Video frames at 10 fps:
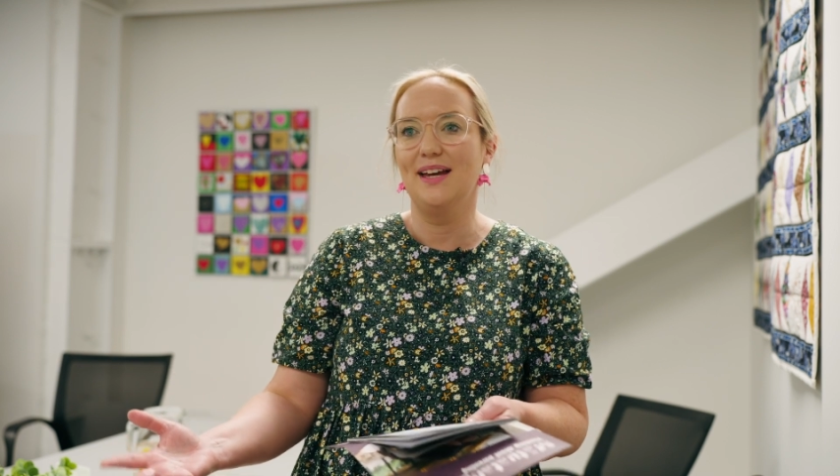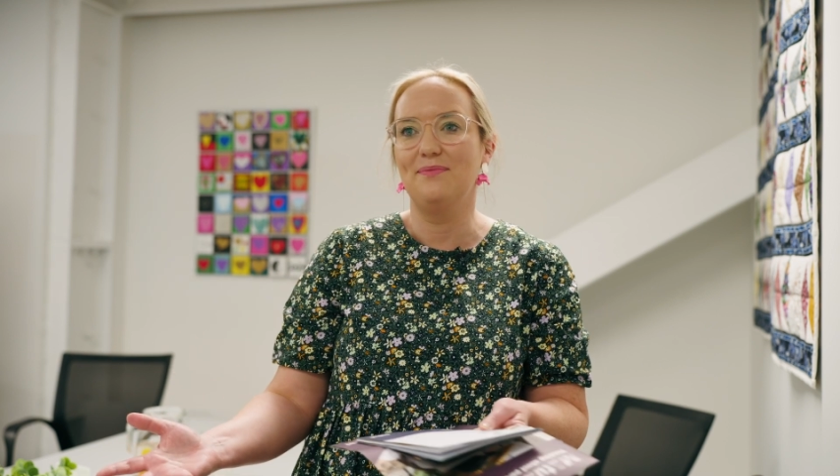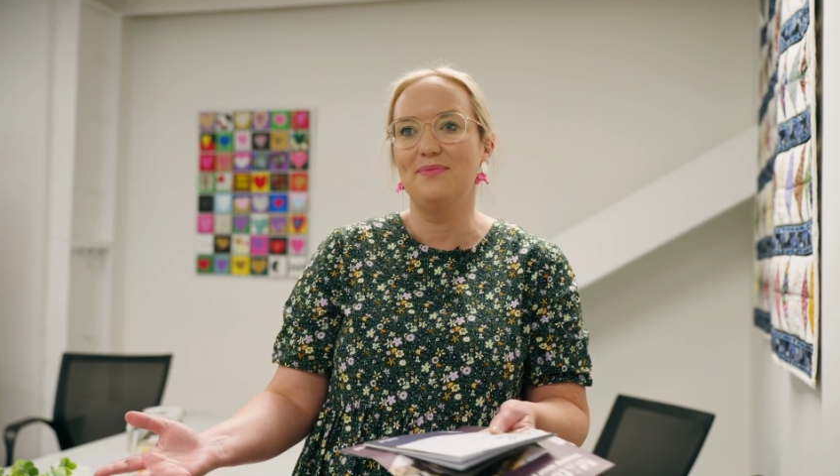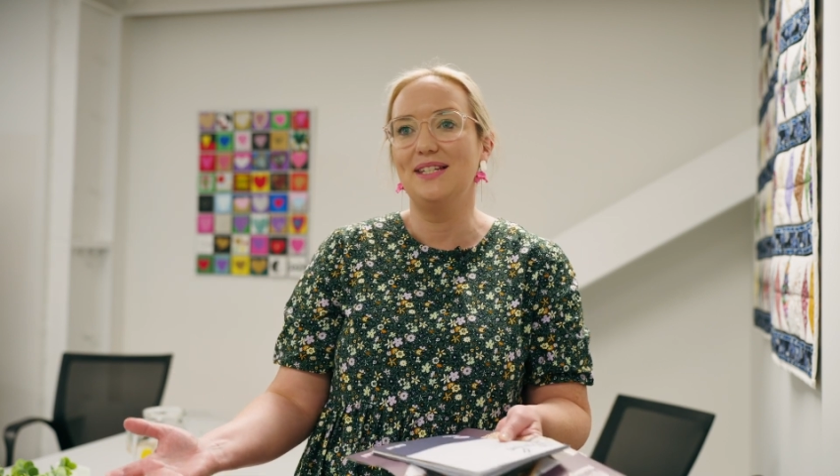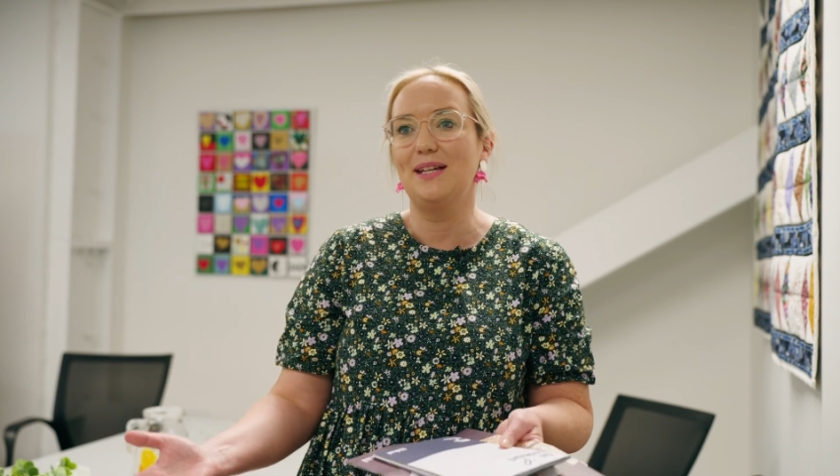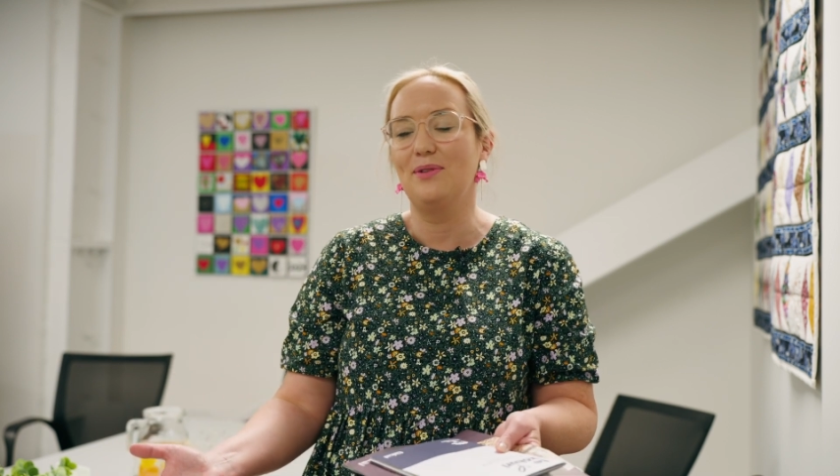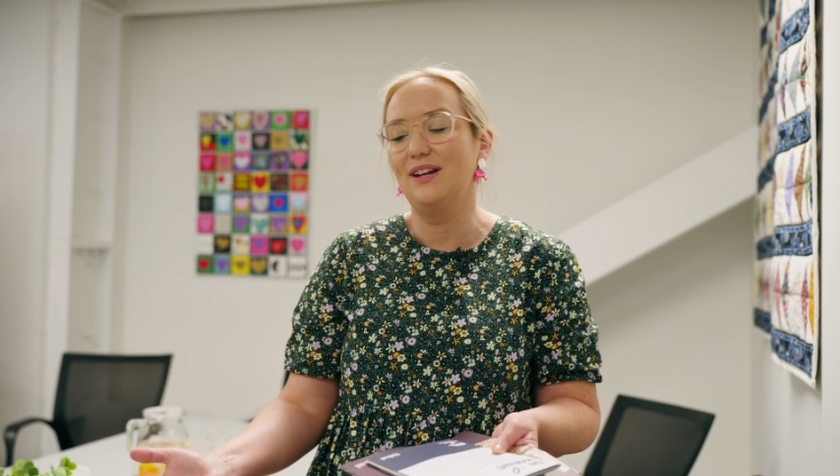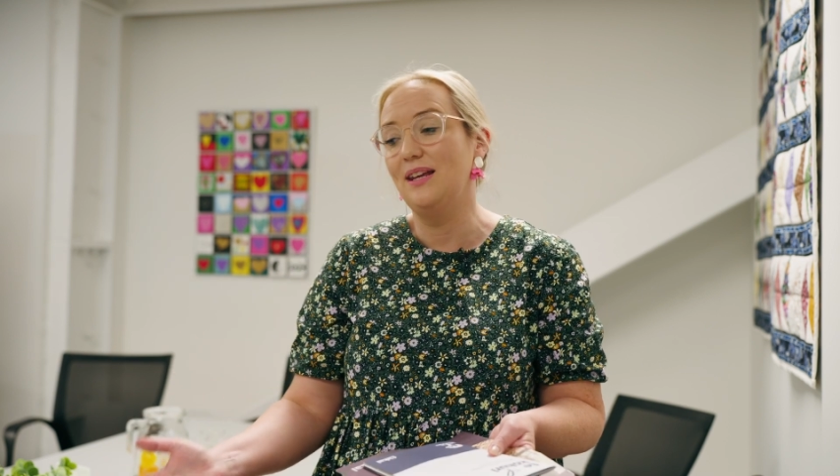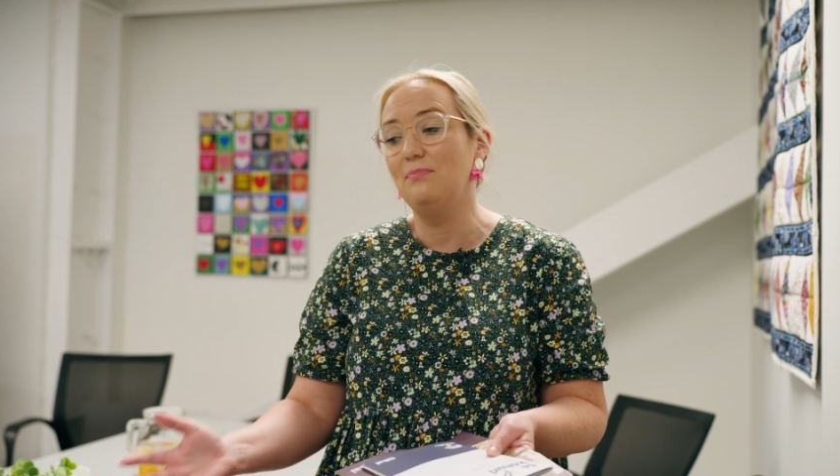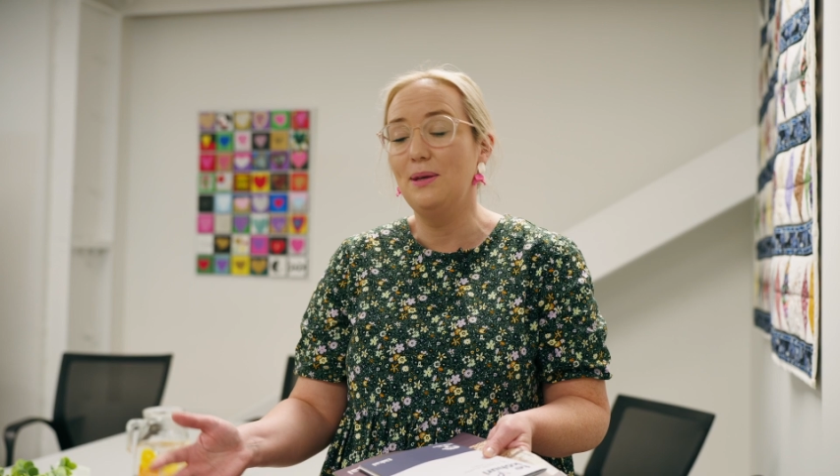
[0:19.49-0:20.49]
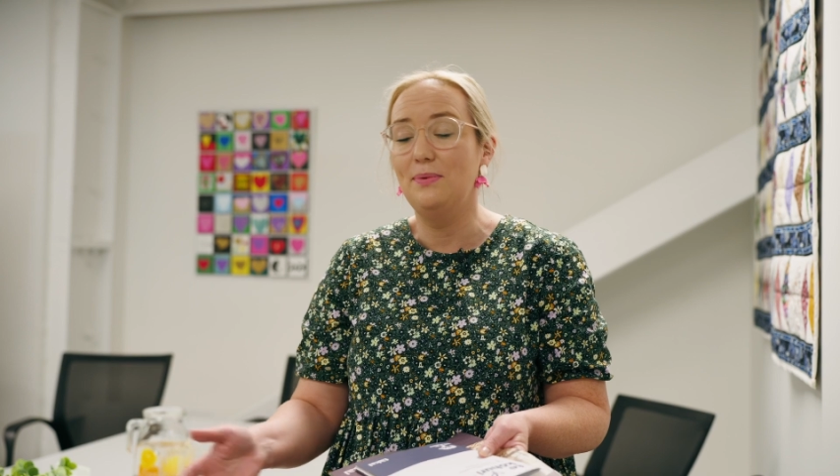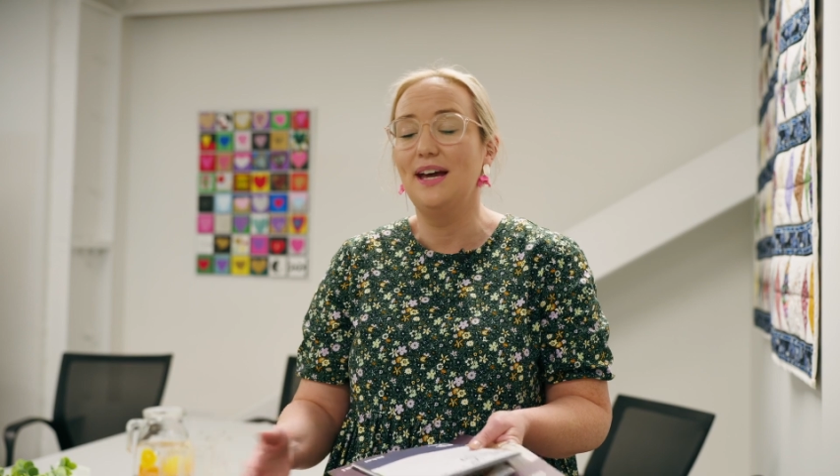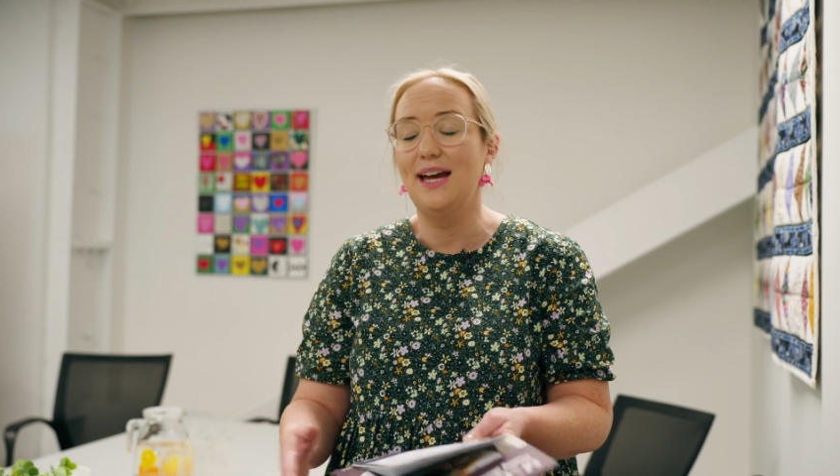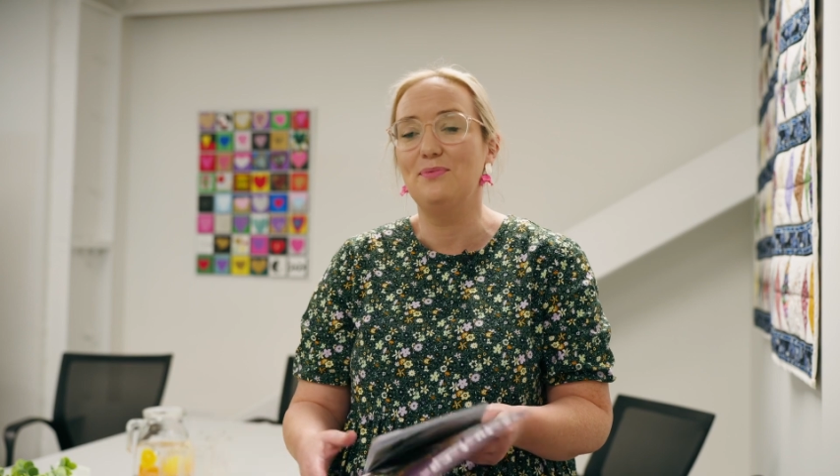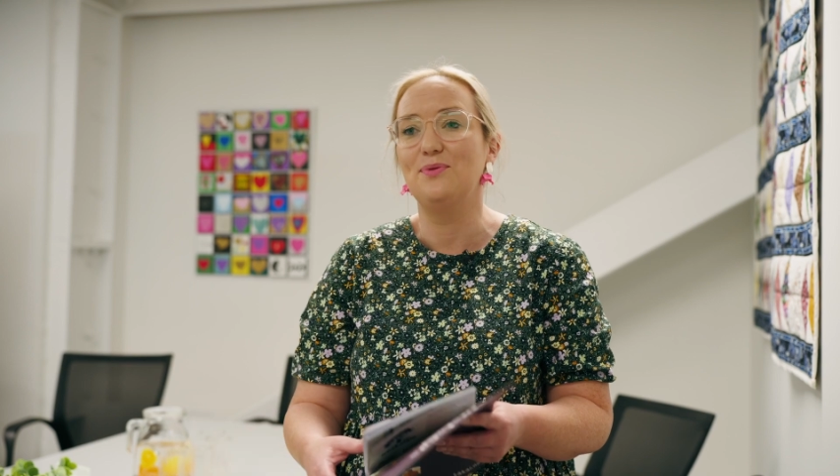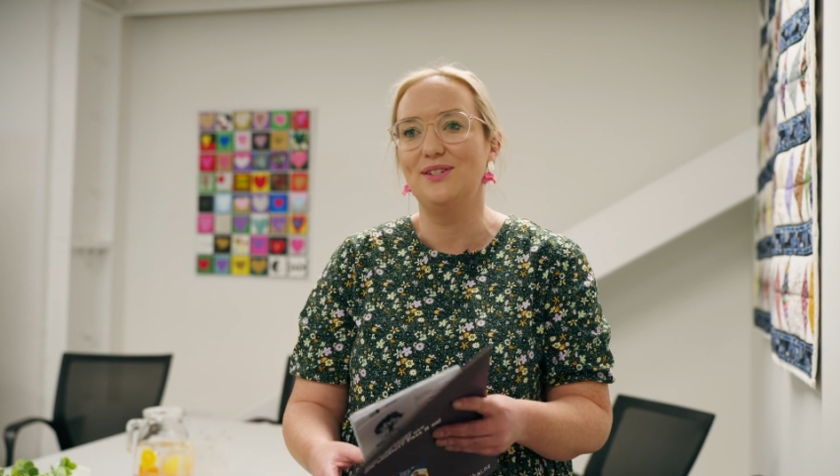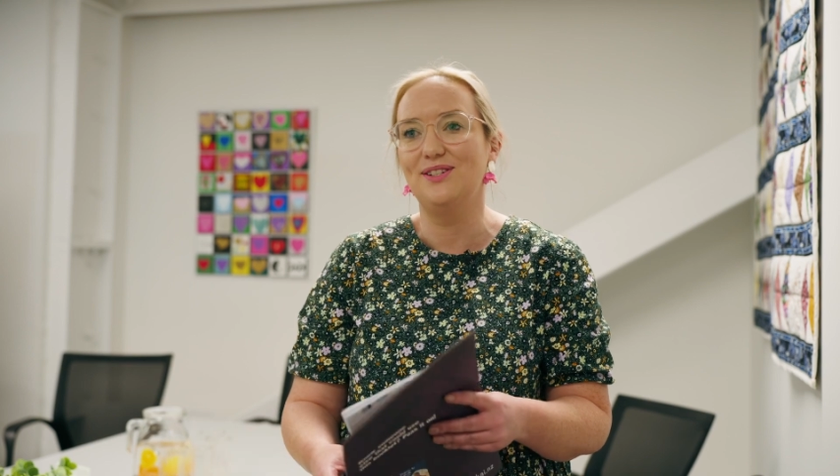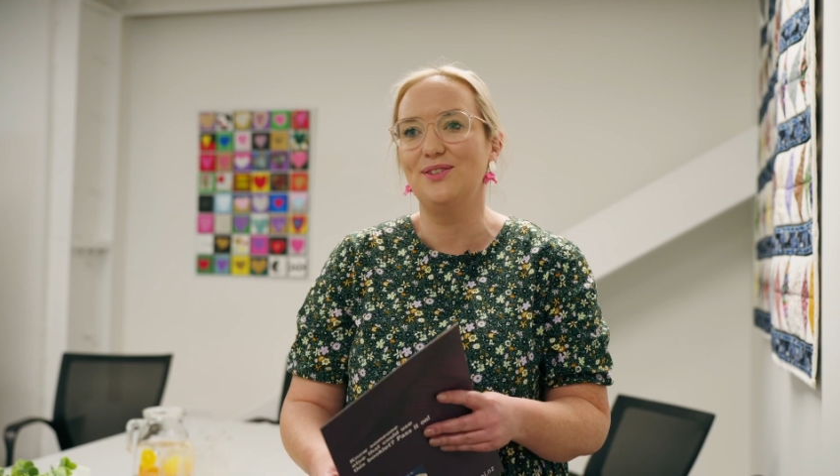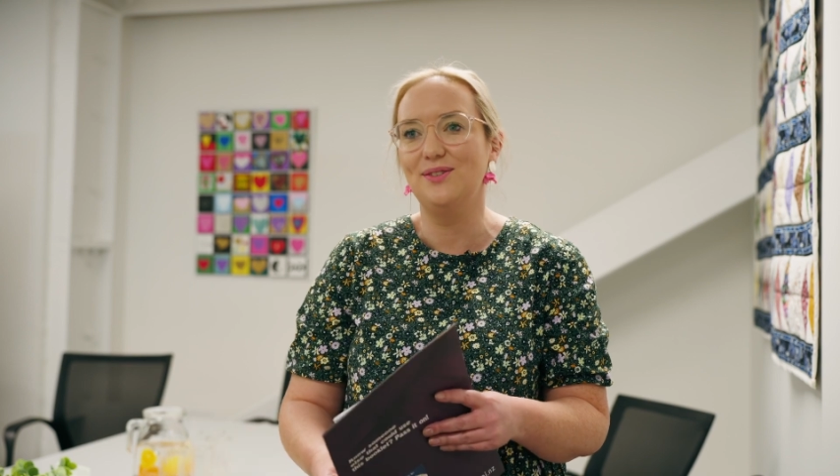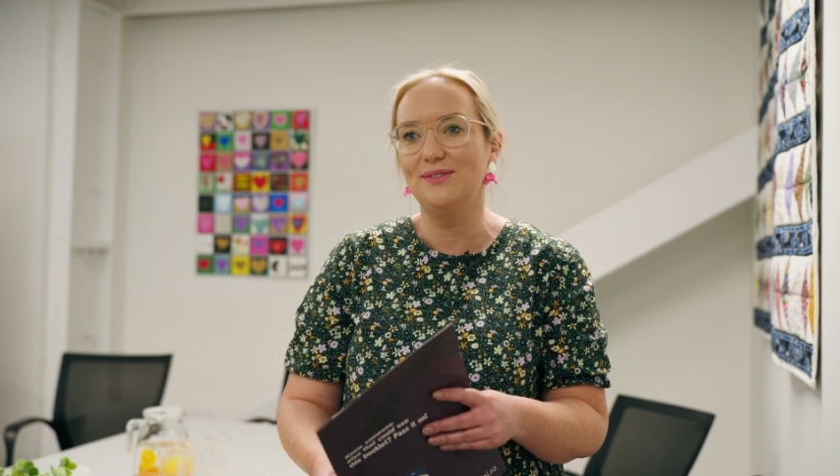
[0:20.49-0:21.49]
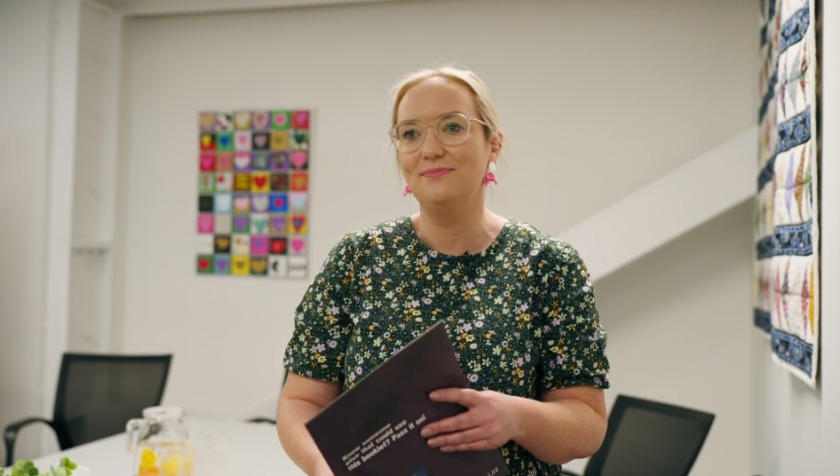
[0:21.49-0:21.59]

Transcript: um, their tamariki and pepe are able to do.